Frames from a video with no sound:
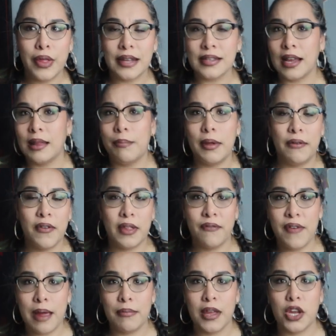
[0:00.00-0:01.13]
That's not going to benefit the
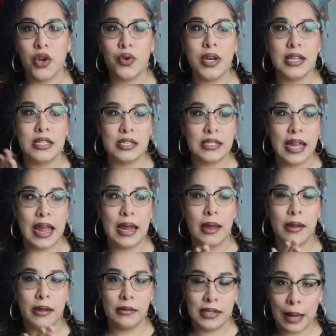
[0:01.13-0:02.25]
family. You need to
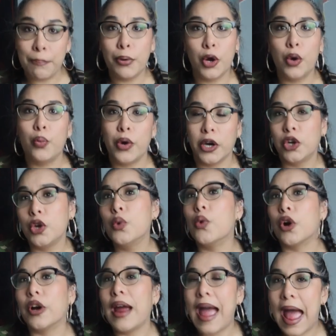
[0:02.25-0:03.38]
stay and stay put where
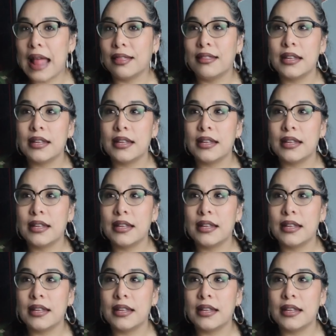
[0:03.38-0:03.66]
you are at.